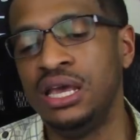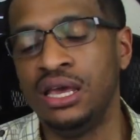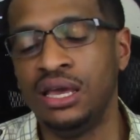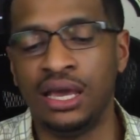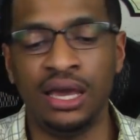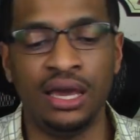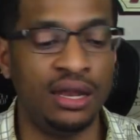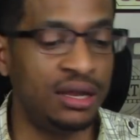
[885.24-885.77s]

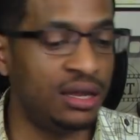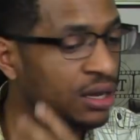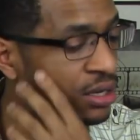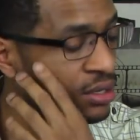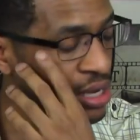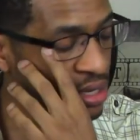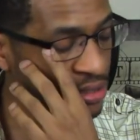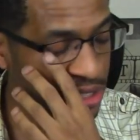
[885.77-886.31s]
and uh,
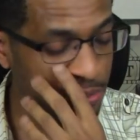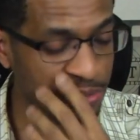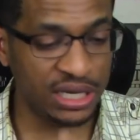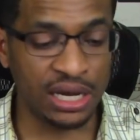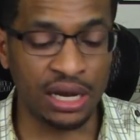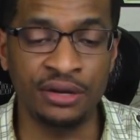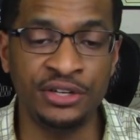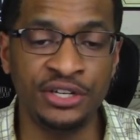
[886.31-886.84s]
y'all, some of
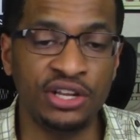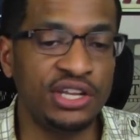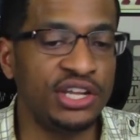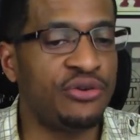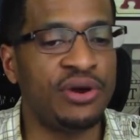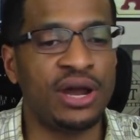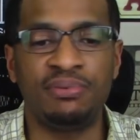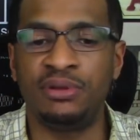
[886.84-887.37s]
y'all nearly
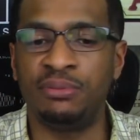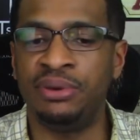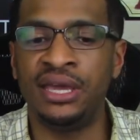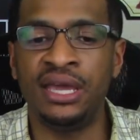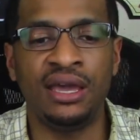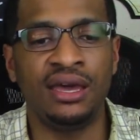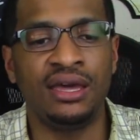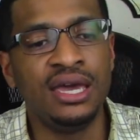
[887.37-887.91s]
crapped the
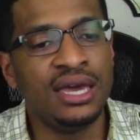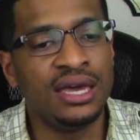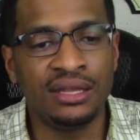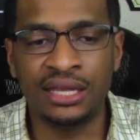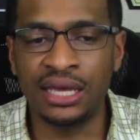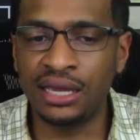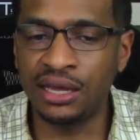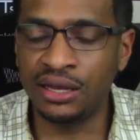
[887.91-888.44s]
bed.
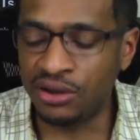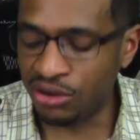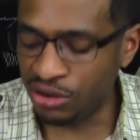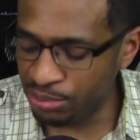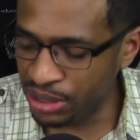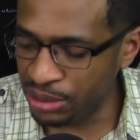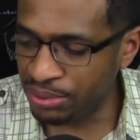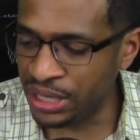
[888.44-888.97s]
That can only
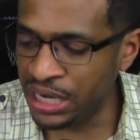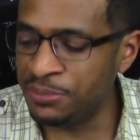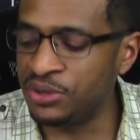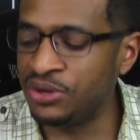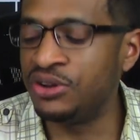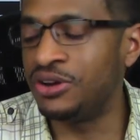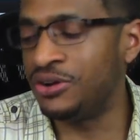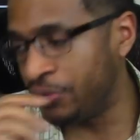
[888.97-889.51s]
be blamed
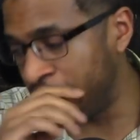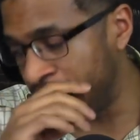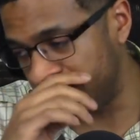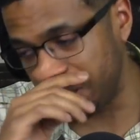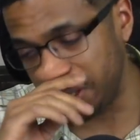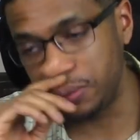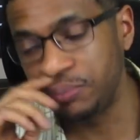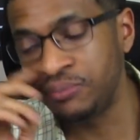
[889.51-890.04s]
on the
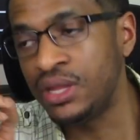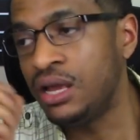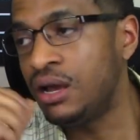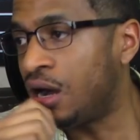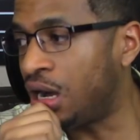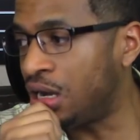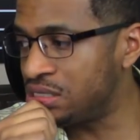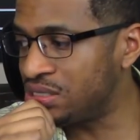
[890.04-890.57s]
director.
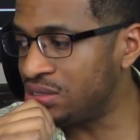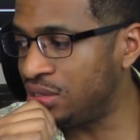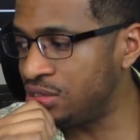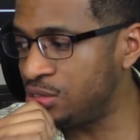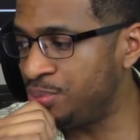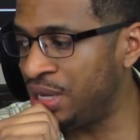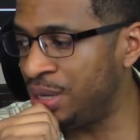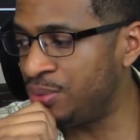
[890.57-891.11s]
Also, I
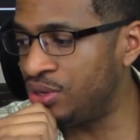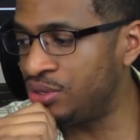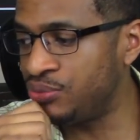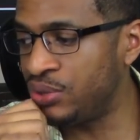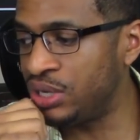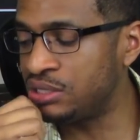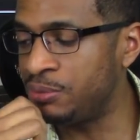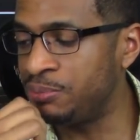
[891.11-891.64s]
just blame on the
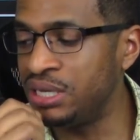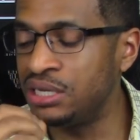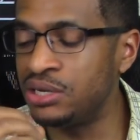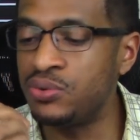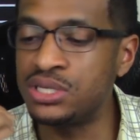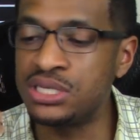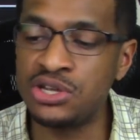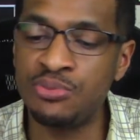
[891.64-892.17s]
director. I mean, there
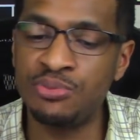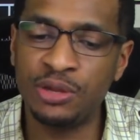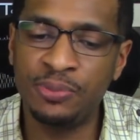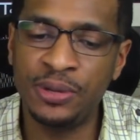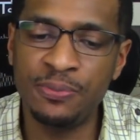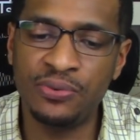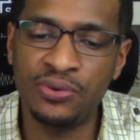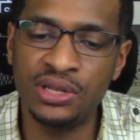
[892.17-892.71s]
was so many
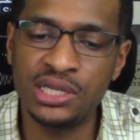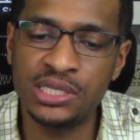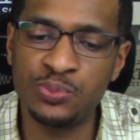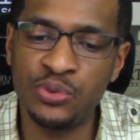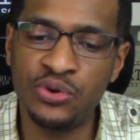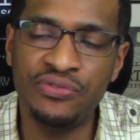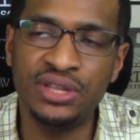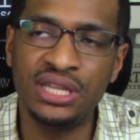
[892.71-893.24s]
people in this
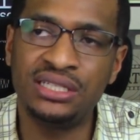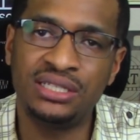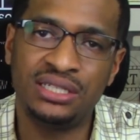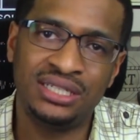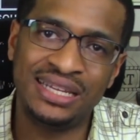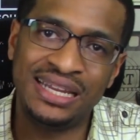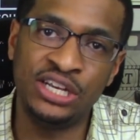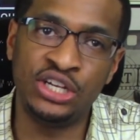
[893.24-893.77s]
movie that just
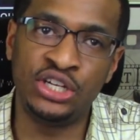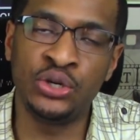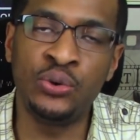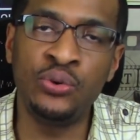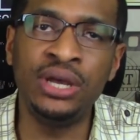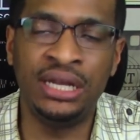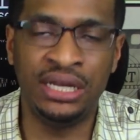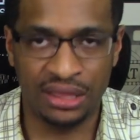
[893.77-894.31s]
didn't
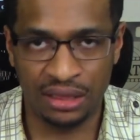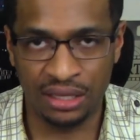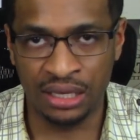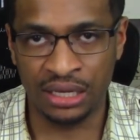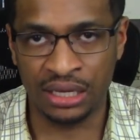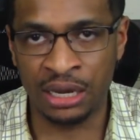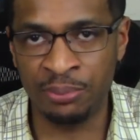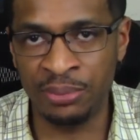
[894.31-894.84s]
do
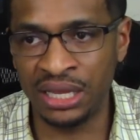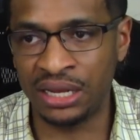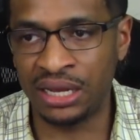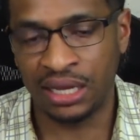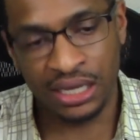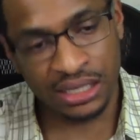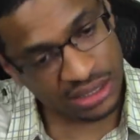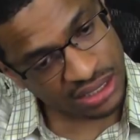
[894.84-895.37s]
anything. I mean, like
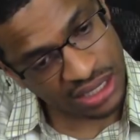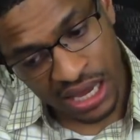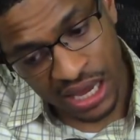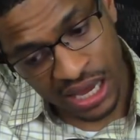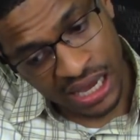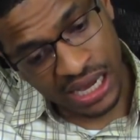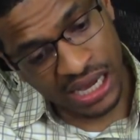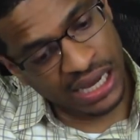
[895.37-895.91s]
he just,
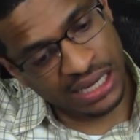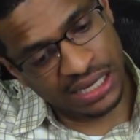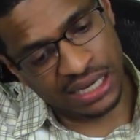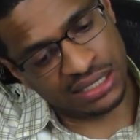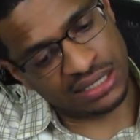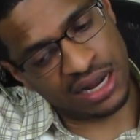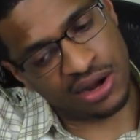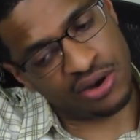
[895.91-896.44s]
it, it,
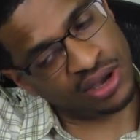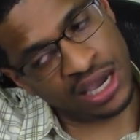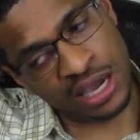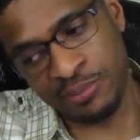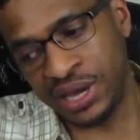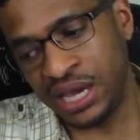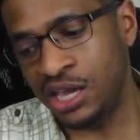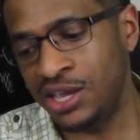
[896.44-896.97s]
it's like, okay,
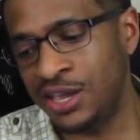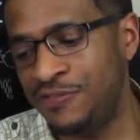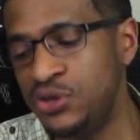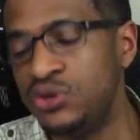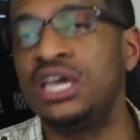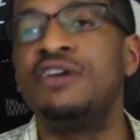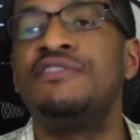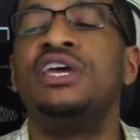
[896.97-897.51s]
man, if you
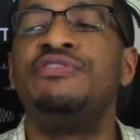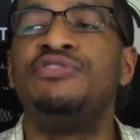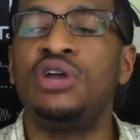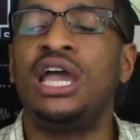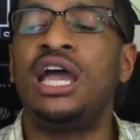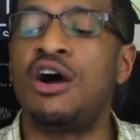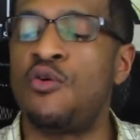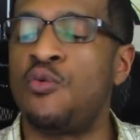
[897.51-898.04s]
give, if you
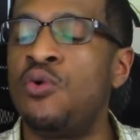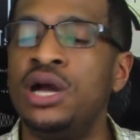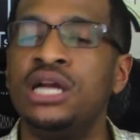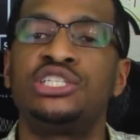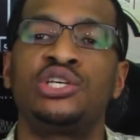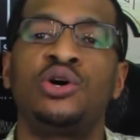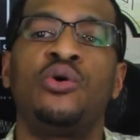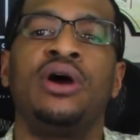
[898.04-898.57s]
have one
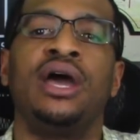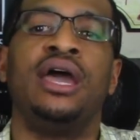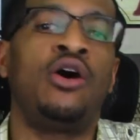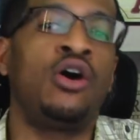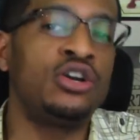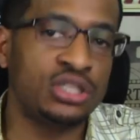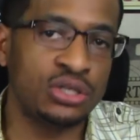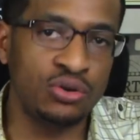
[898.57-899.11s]
toy
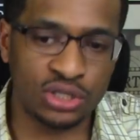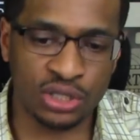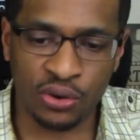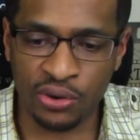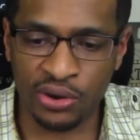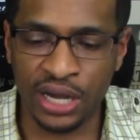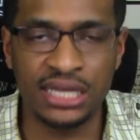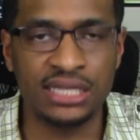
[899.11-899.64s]
or two
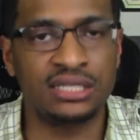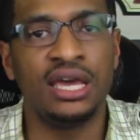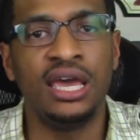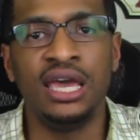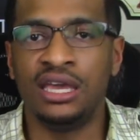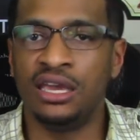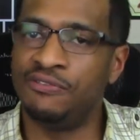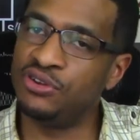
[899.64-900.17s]
toys,
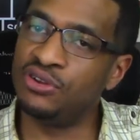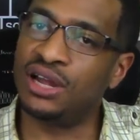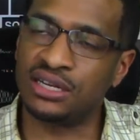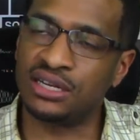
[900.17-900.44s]
if you like